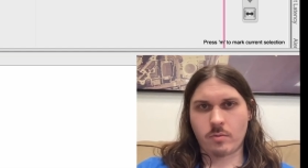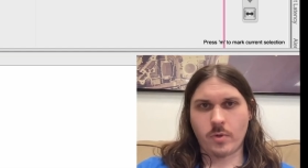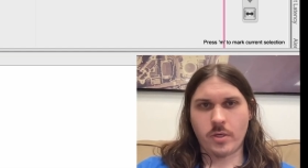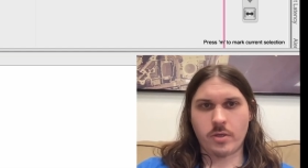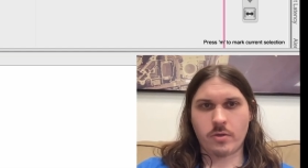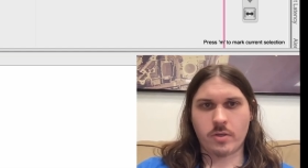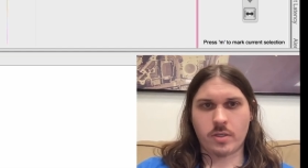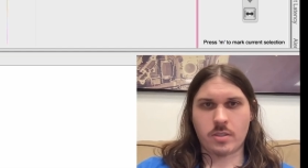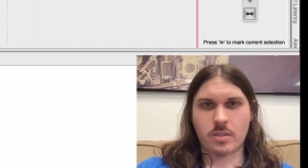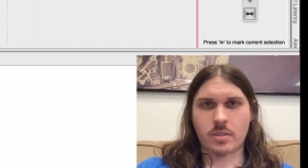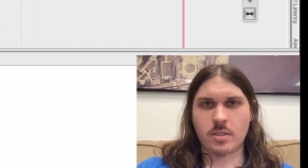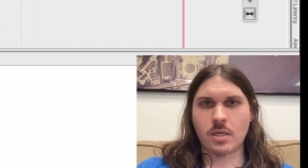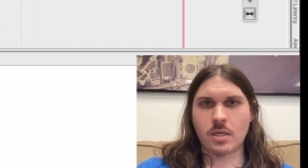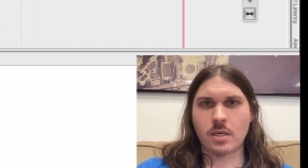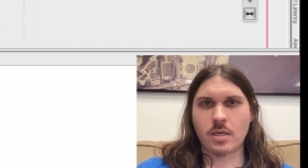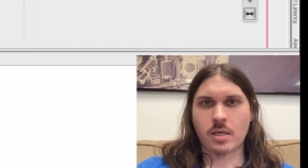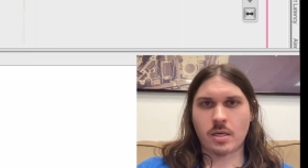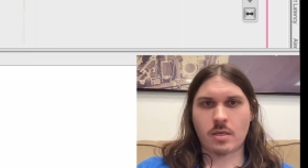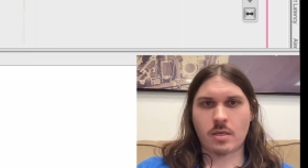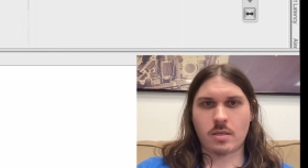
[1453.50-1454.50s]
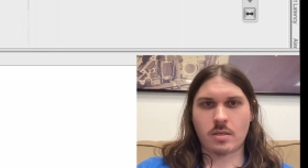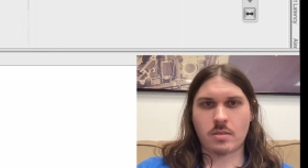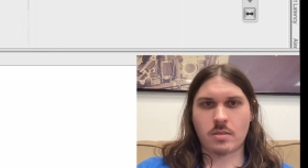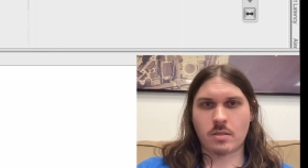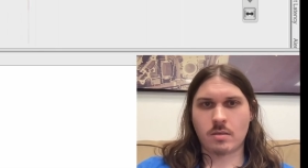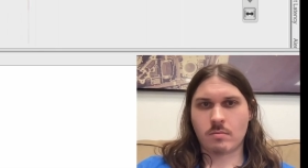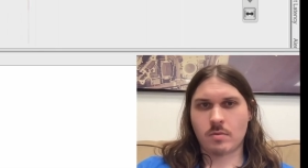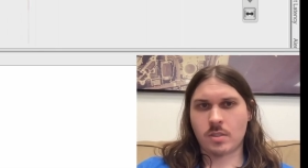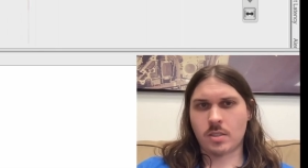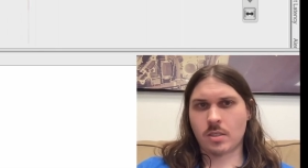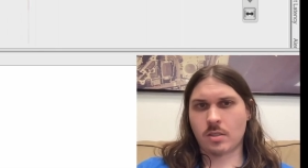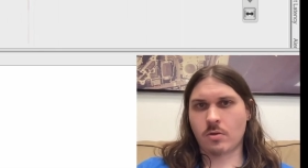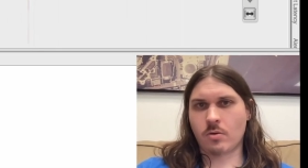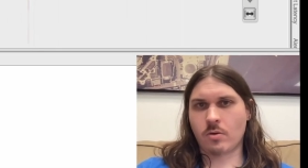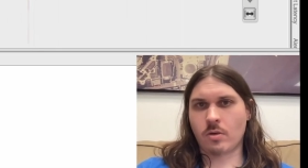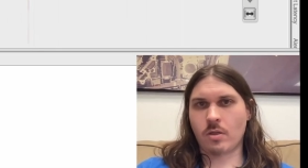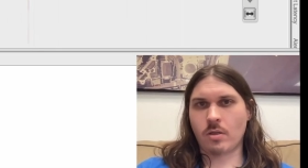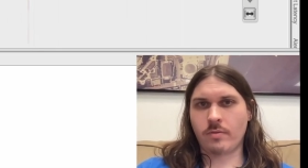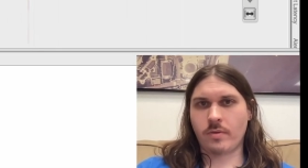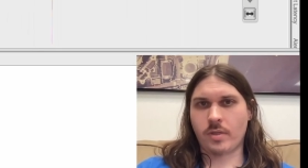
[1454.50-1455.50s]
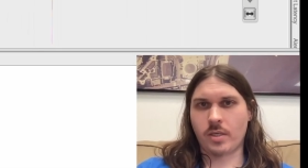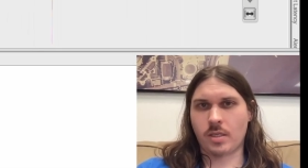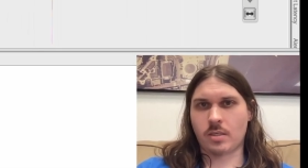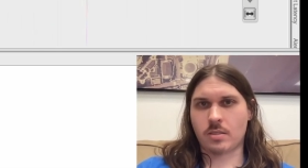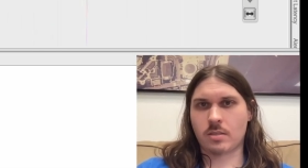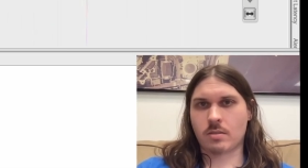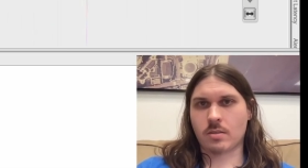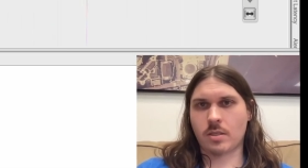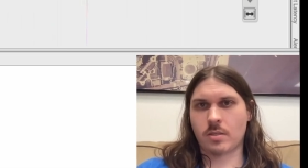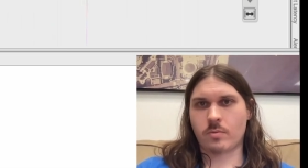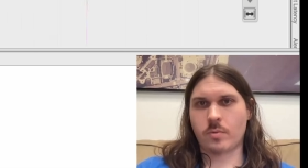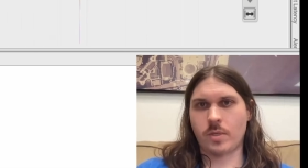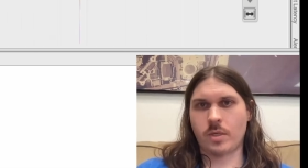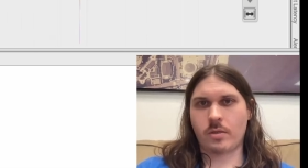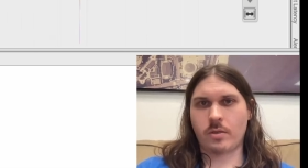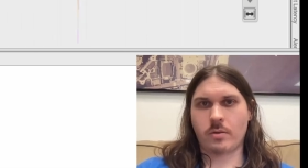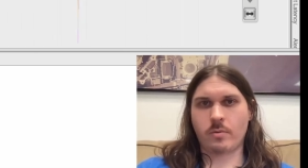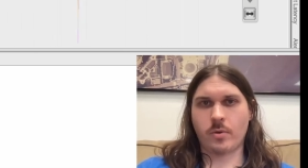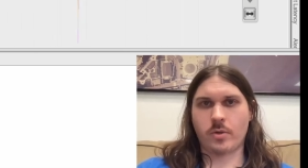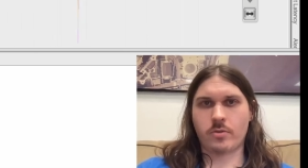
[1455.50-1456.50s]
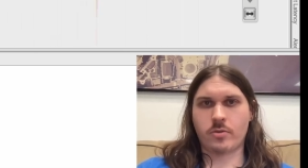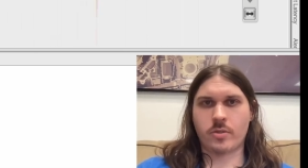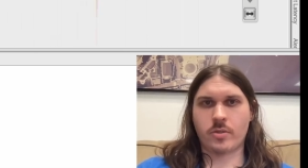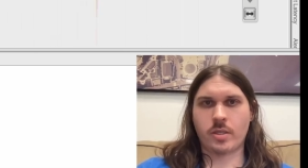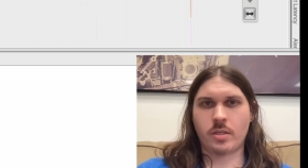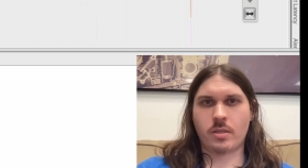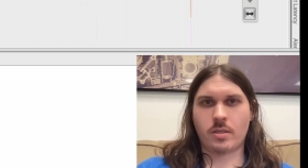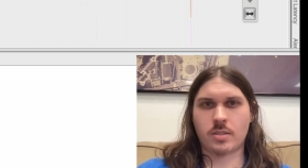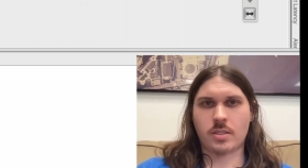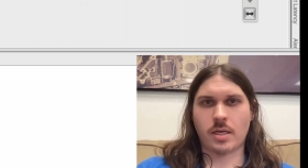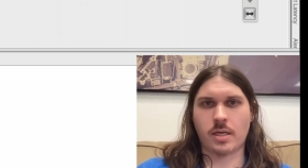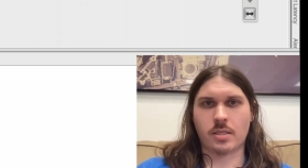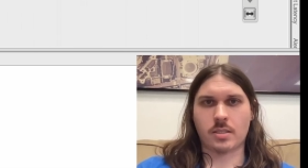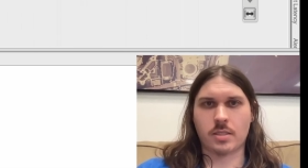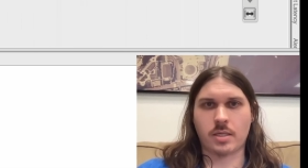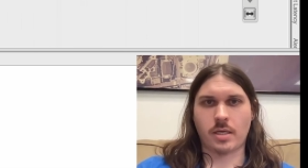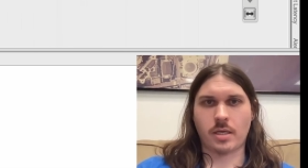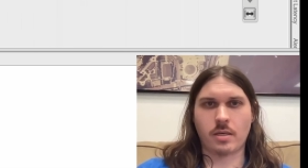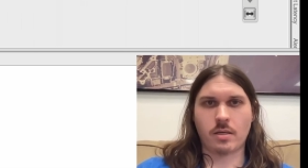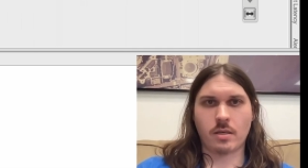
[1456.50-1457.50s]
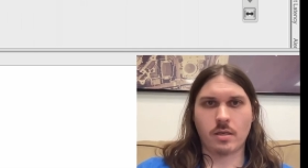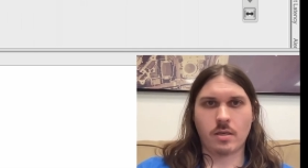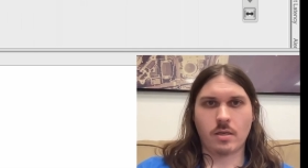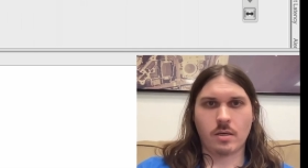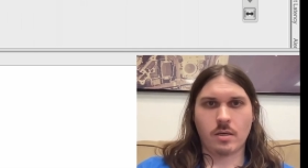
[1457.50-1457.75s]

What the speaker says: what you can see is, let's ignore all of this because we're interested in the steady state.